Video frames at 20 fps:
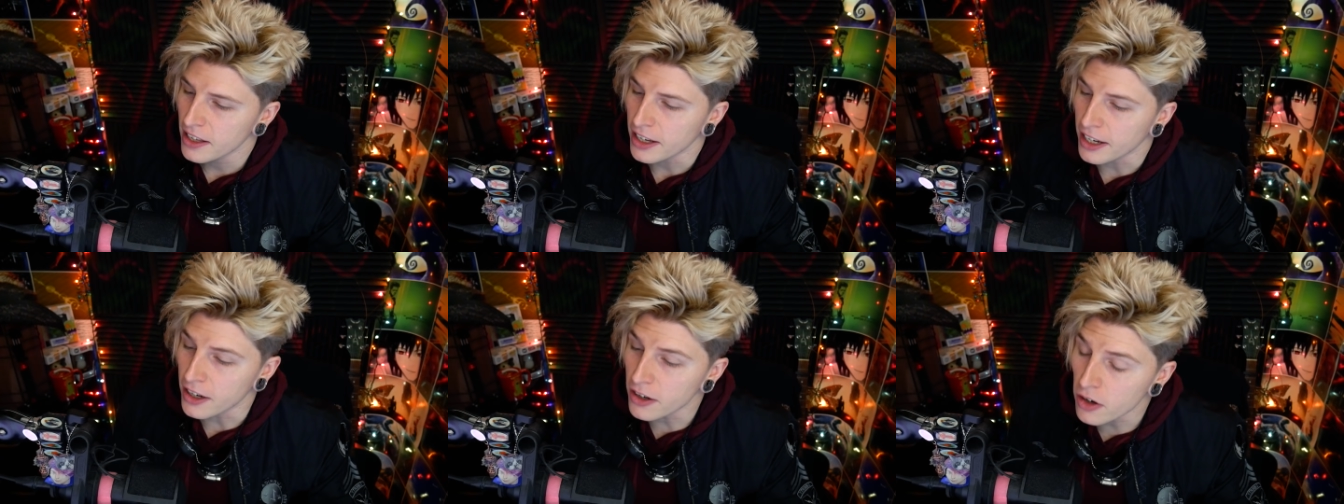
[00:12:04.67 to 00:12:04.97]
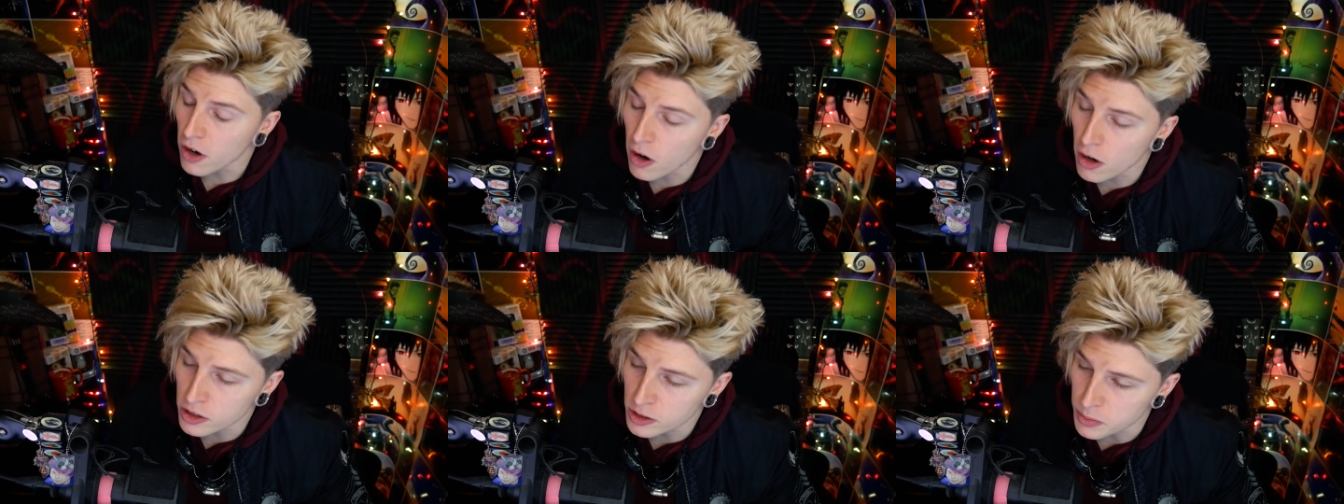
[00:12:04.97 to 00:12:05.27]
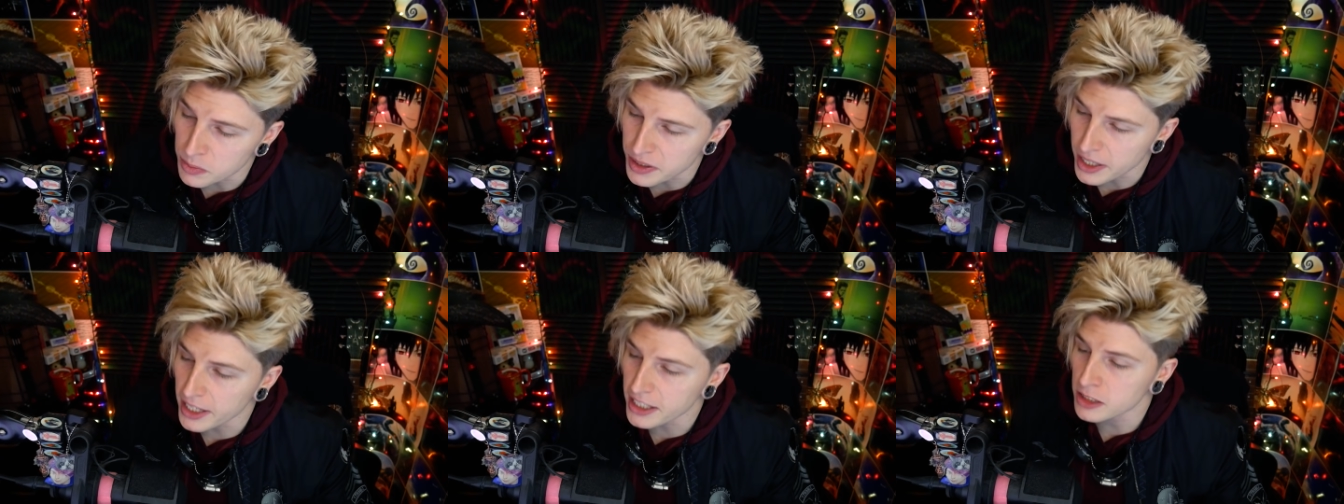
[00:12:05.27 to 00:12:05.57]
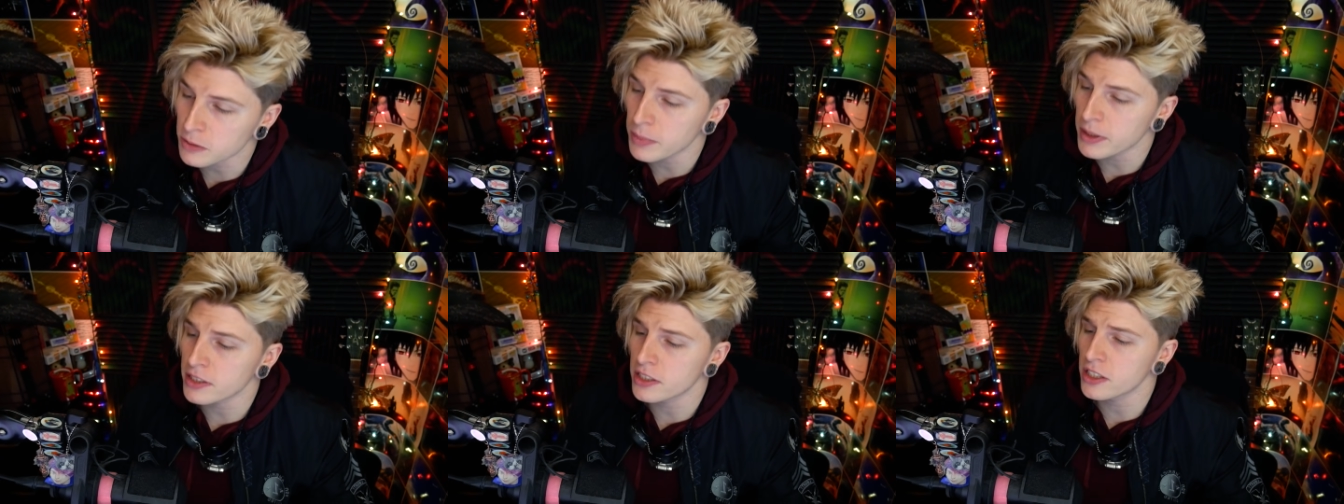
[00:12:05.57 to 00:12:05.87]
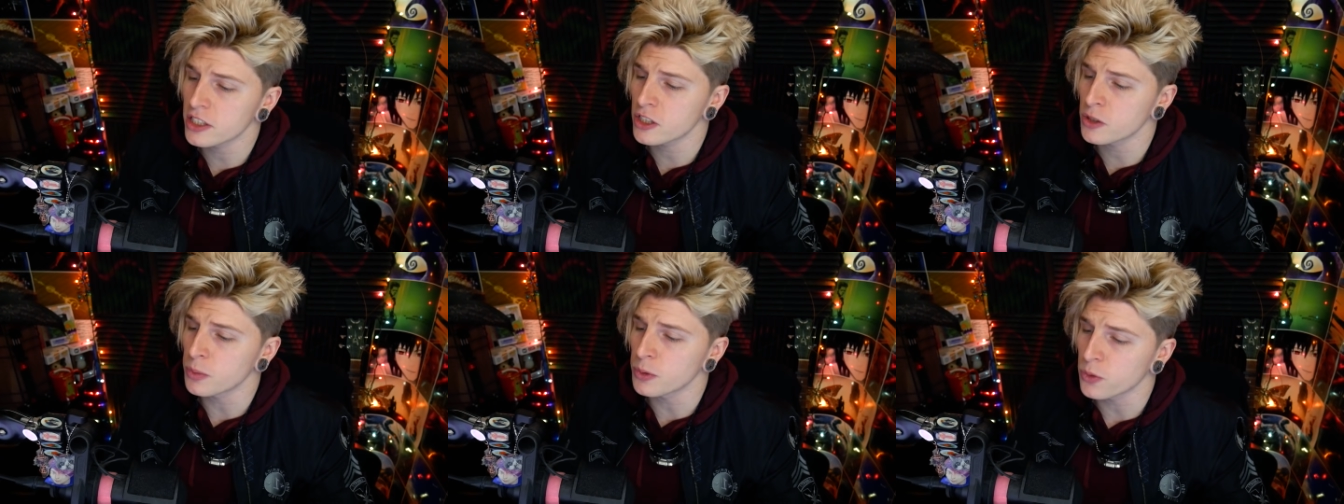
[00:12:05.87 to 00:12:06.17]
Here are some text
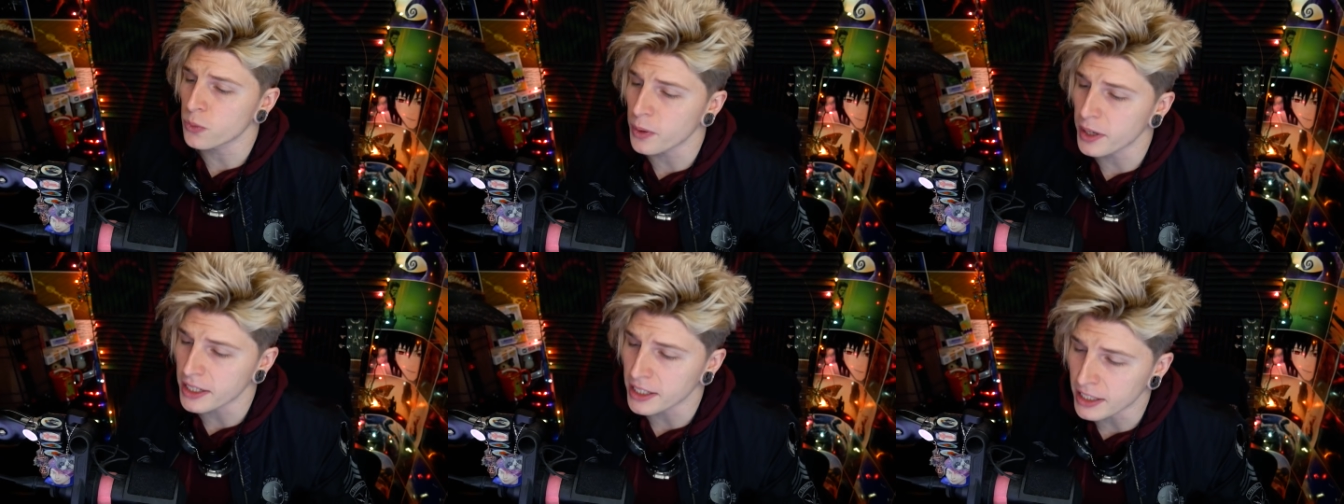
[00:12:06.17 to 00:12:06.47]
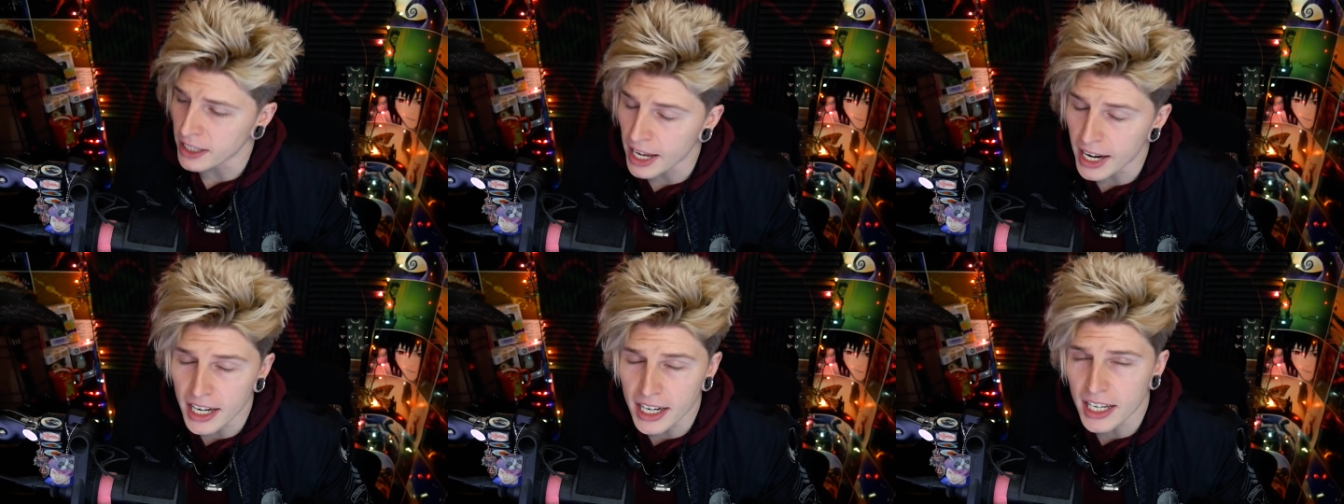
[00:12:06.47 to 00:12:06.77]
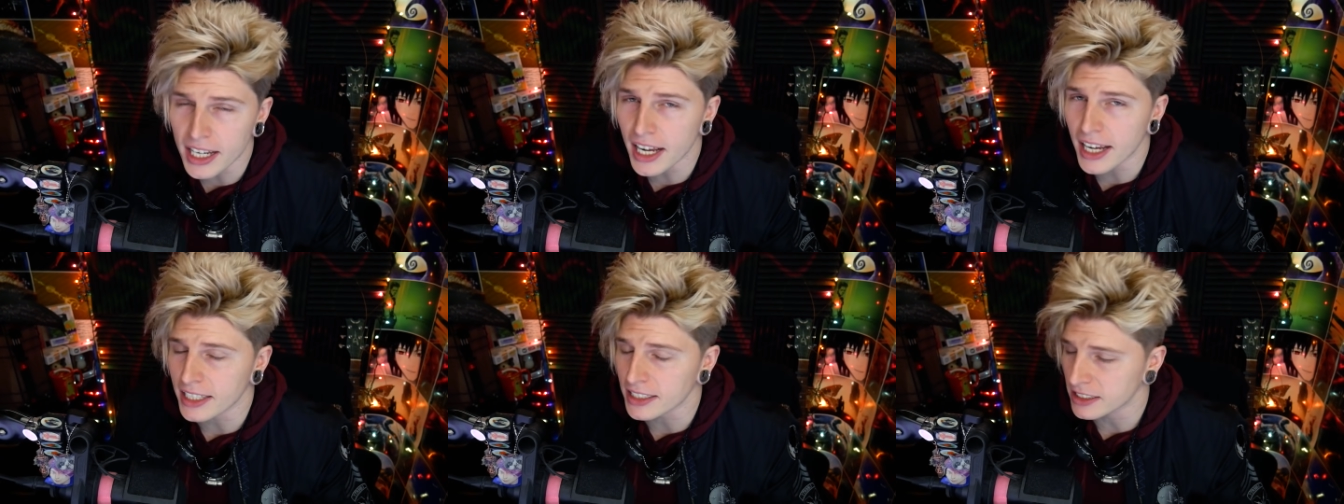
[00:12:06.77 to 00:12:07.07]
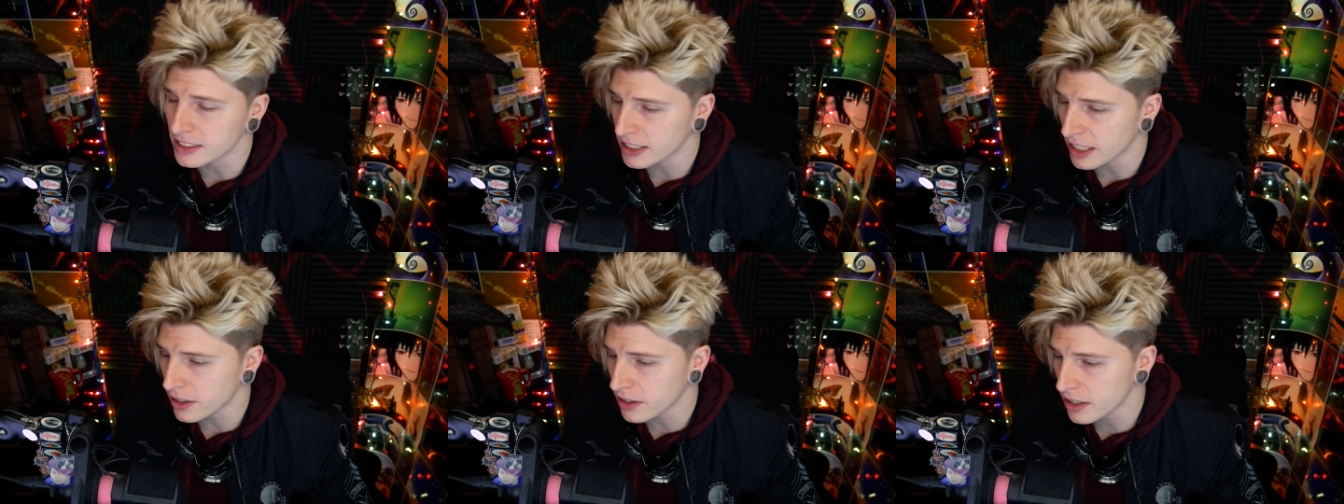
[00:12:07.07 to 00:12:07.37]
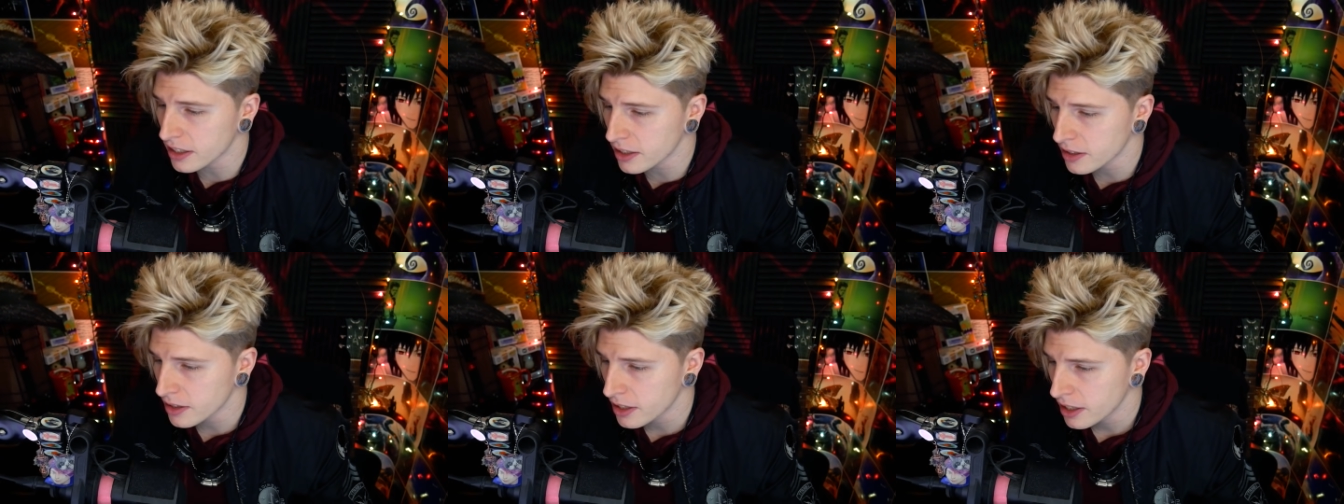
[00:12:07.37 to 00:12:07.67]
messages between Lainey and
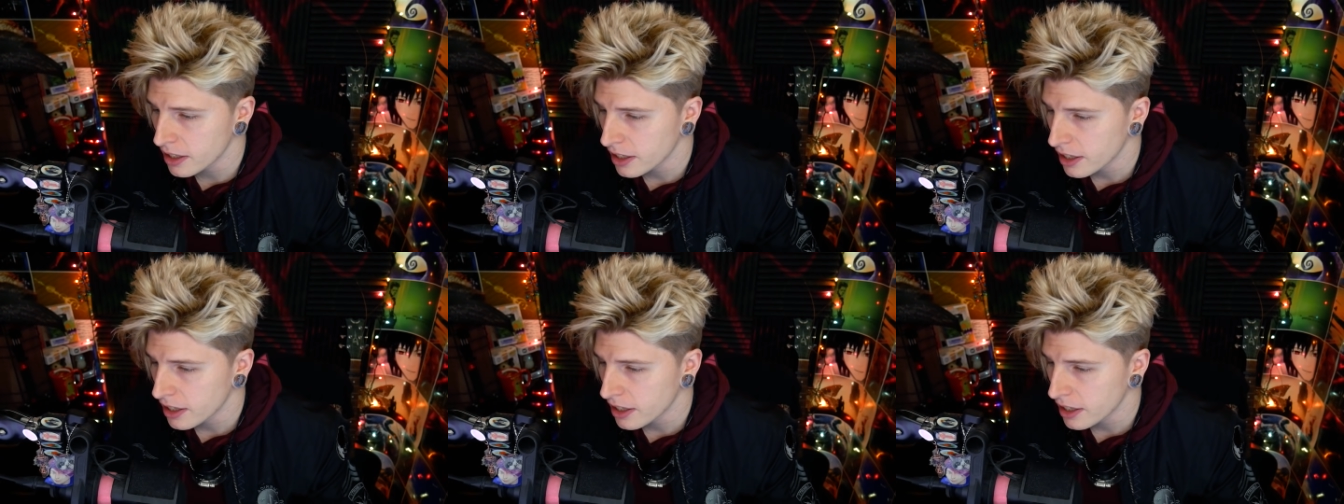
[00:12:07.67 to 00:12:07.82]
Sarah.